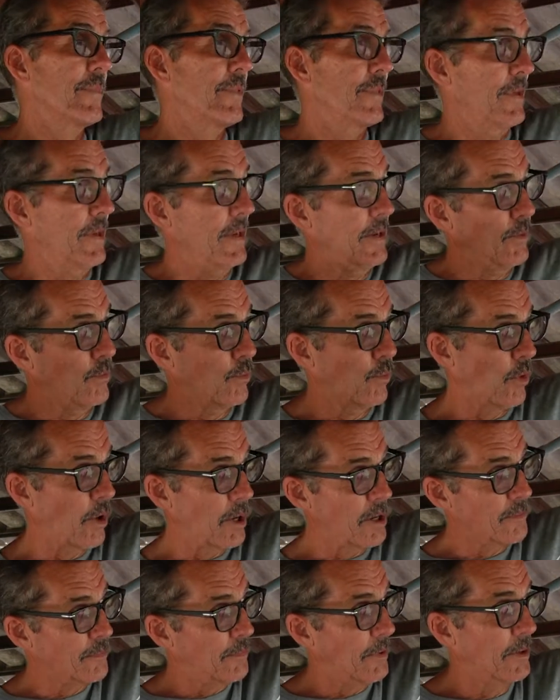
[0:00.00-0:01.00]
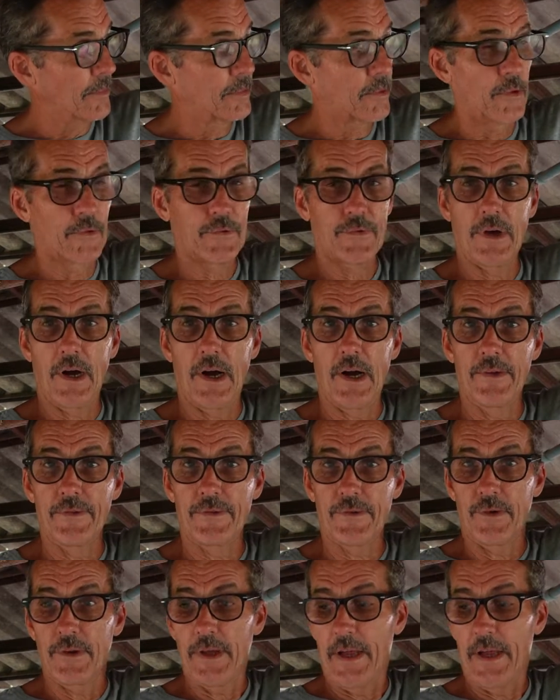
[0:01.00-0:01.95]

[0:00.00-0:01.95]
the water pump goes on so